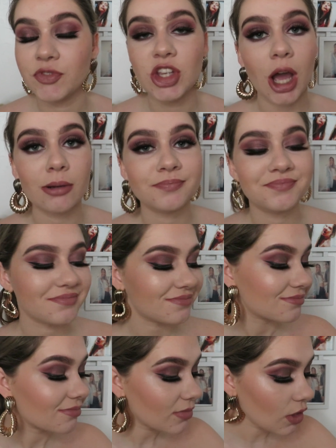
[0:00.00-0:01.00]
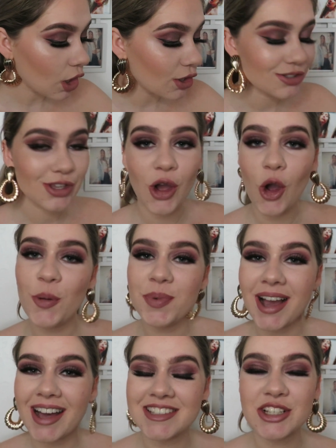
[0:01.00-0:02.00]
Yeah, so I hope
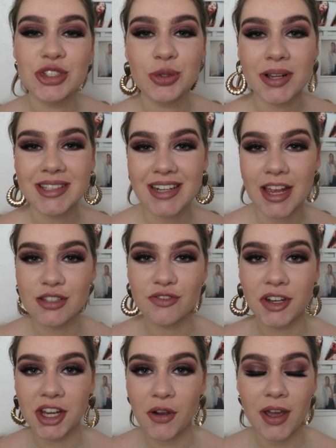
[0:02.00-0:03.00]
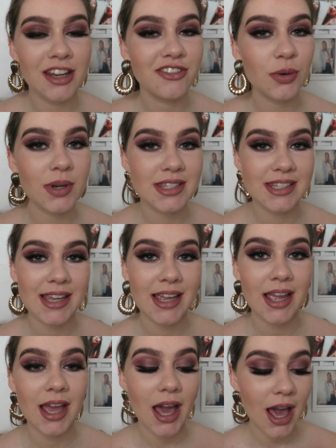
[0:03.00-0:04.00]
you guys enjoyed today's video, and if you want to
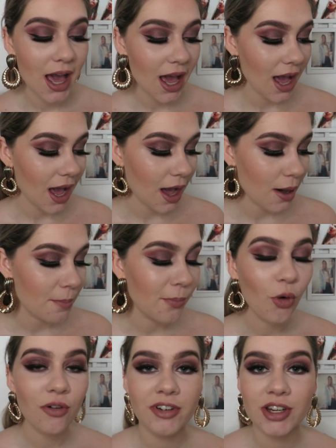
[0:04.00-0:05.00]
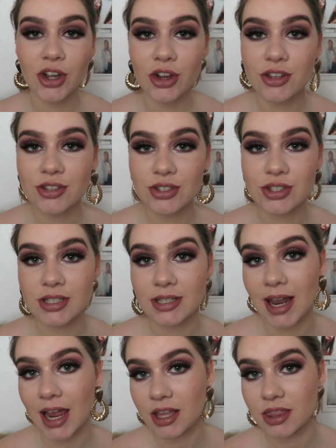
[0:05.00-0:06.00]
see more videos
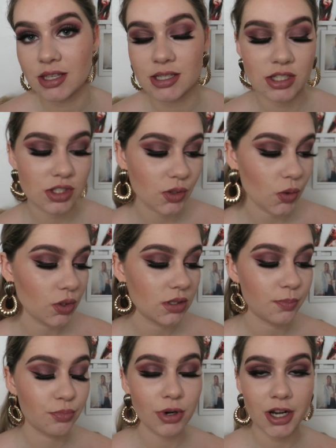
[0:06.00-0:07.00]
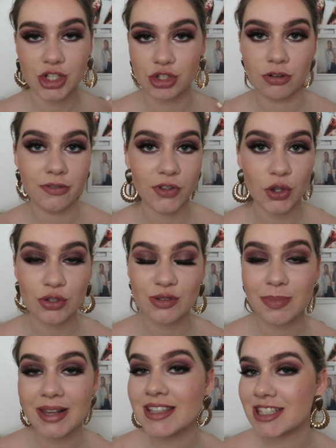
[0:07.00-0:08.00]
like this or brush reviews,
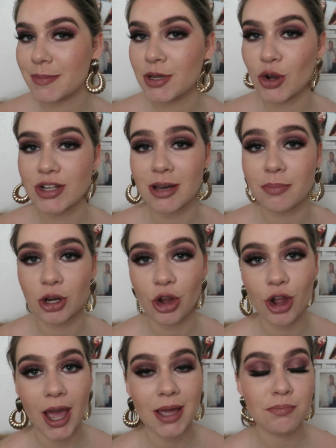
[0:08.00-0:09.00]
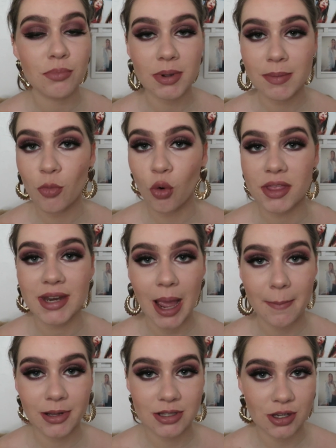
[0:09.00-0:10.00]
please let me know down below. I'd be more than
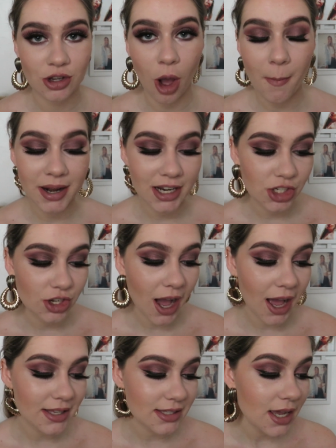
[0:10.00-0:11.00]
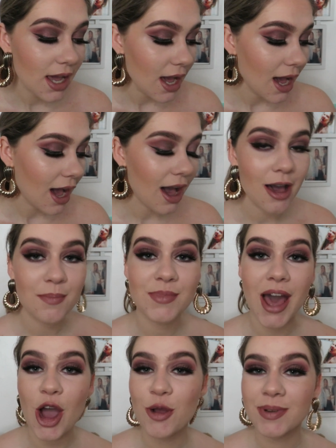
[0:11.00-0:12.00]
happy to accommodate you guys.
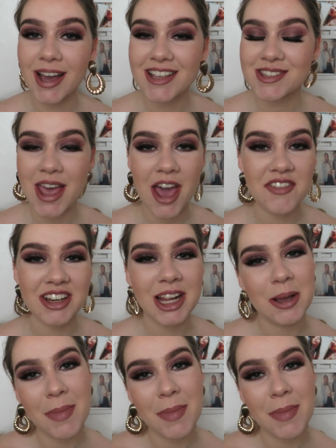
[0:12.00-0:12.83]
I hope you guys are having an